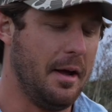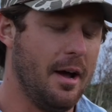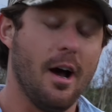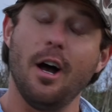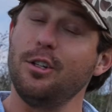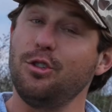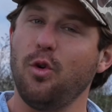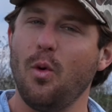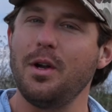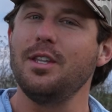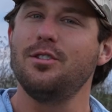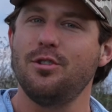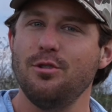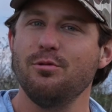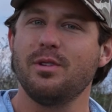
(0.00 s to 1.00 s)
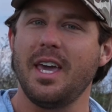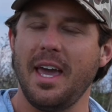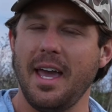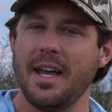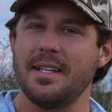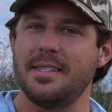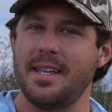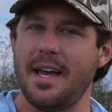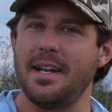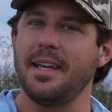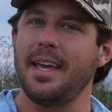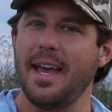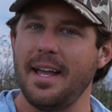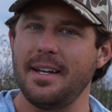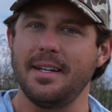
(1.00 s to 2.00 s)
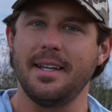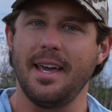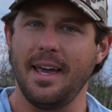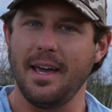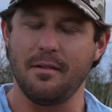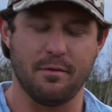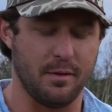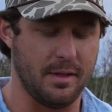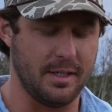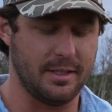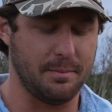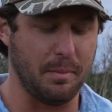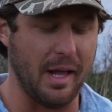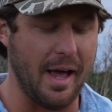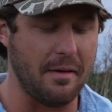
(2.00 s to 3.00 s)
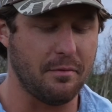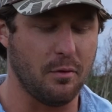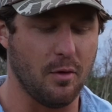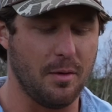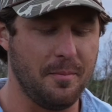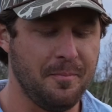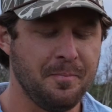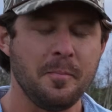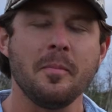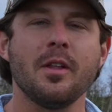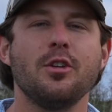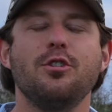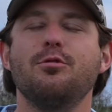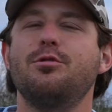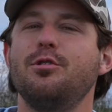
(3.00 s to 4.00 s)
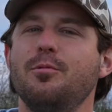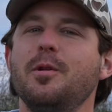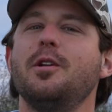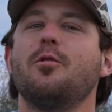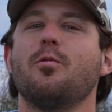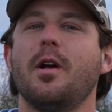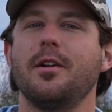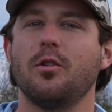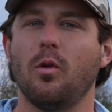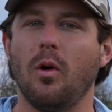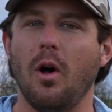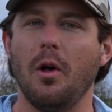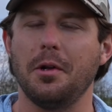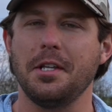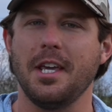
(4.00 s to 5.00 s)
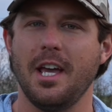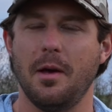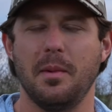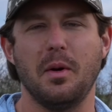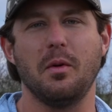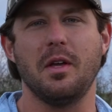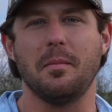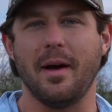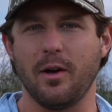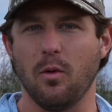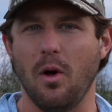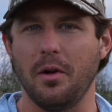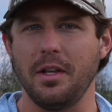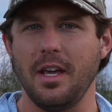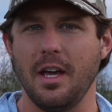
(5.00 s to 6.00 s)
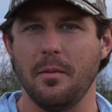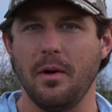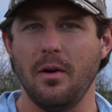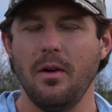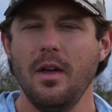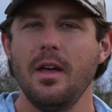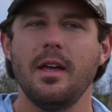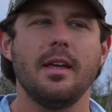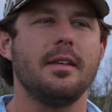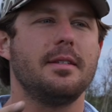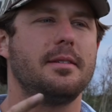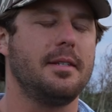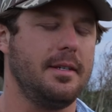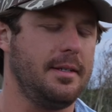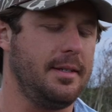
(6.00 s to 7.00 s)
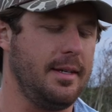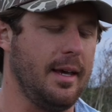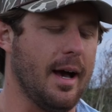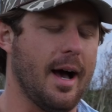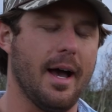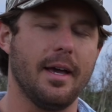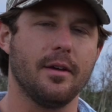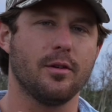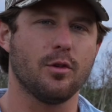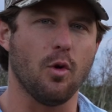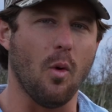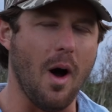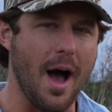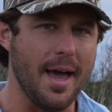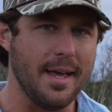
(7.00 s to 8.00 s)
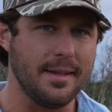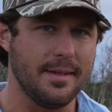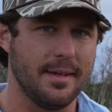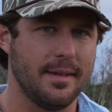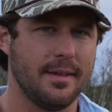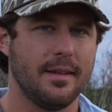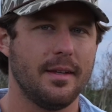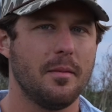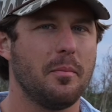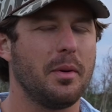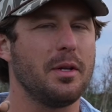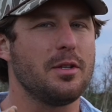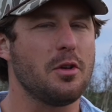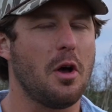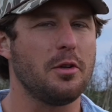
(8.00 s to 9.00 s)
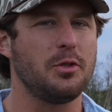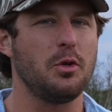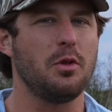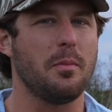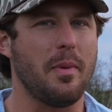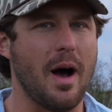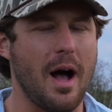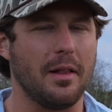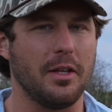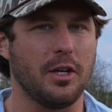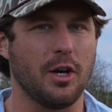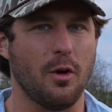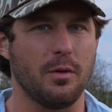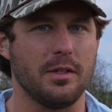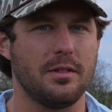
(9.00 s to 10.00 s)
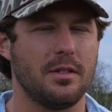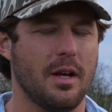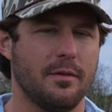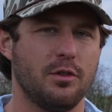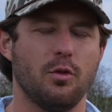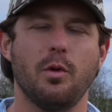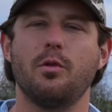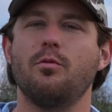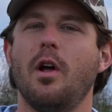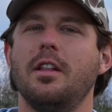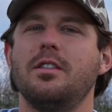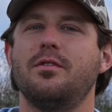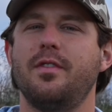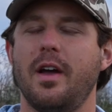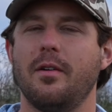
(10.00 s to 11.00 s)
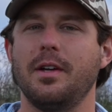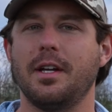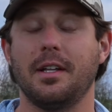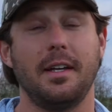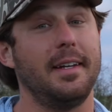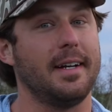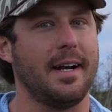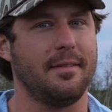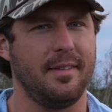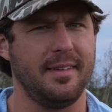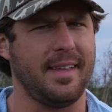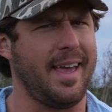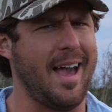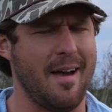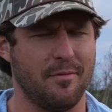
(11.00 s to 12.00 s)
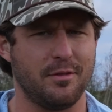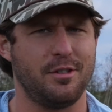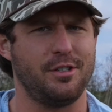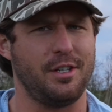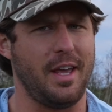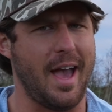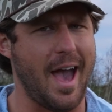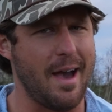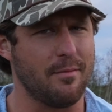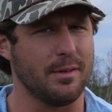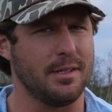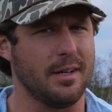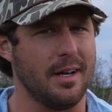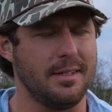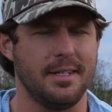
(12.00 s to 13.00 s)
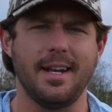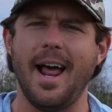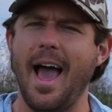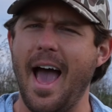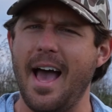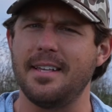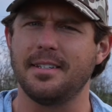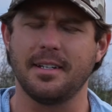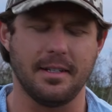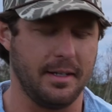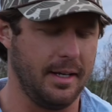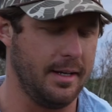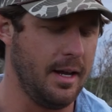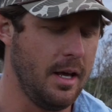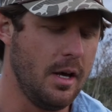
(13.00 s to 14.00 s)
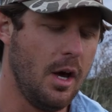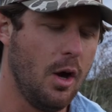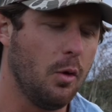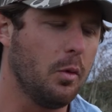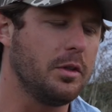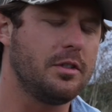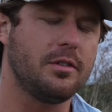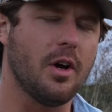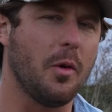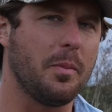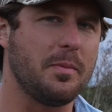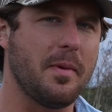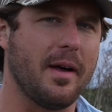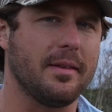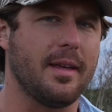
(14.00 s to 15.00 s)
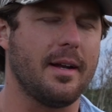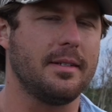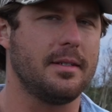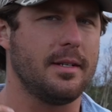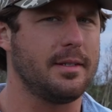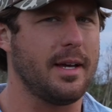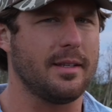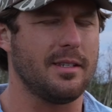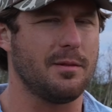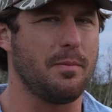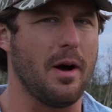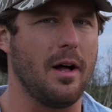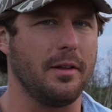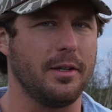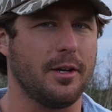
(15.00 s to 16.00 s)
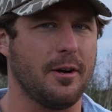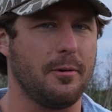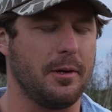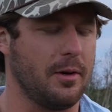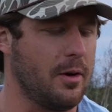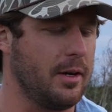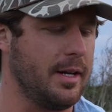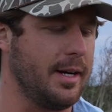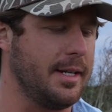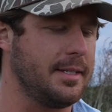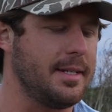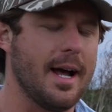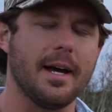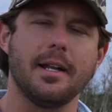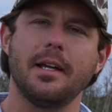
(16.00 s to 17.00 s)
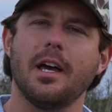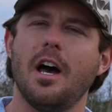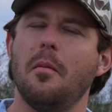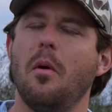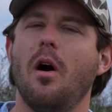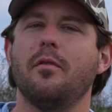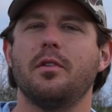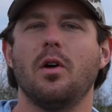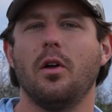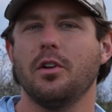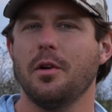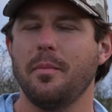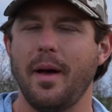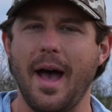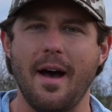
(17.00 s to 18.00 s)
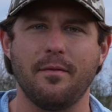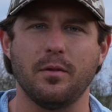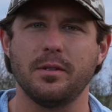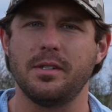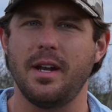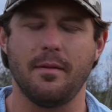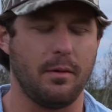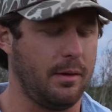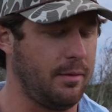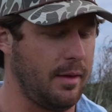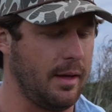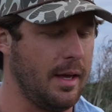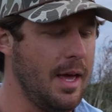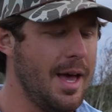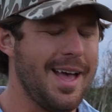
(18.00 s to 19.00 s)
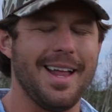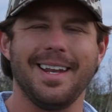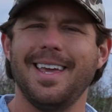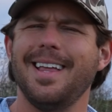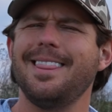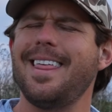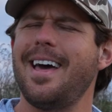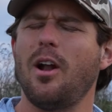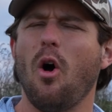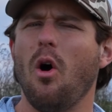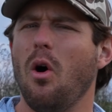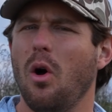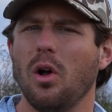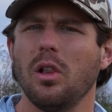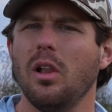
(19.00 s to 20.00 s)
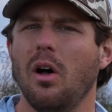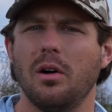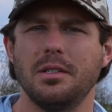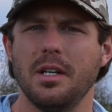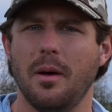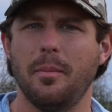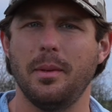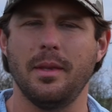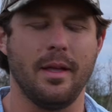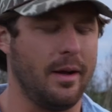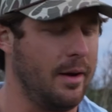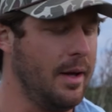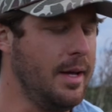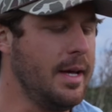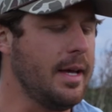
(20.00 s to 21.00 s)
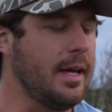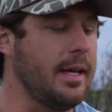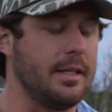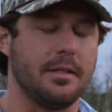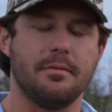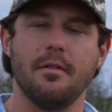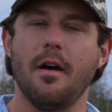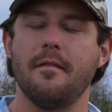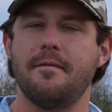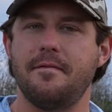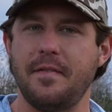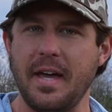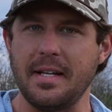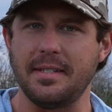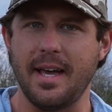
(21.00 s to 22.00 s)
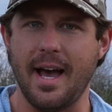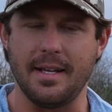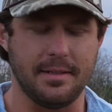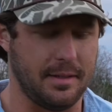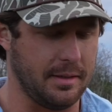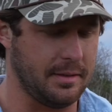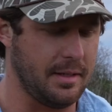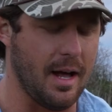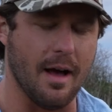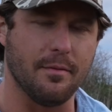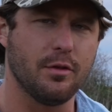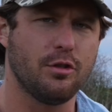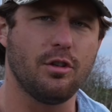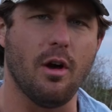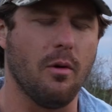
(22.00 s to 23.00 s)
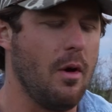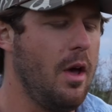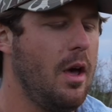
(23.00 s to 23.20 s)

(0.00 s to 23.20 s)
a 22 can, dedicated can for this platform, you do need to run quality ammo. And my quality ammo is CCI, quiet, but it's also the poly-coated stuff, so it runs very clean, and I think they actually advertise it as clean. What's dope about that is it's got this poly coating on it, and it's not gonna come off in all your baffles and everything and get that all clogged up in there. It's fantastic stuff. So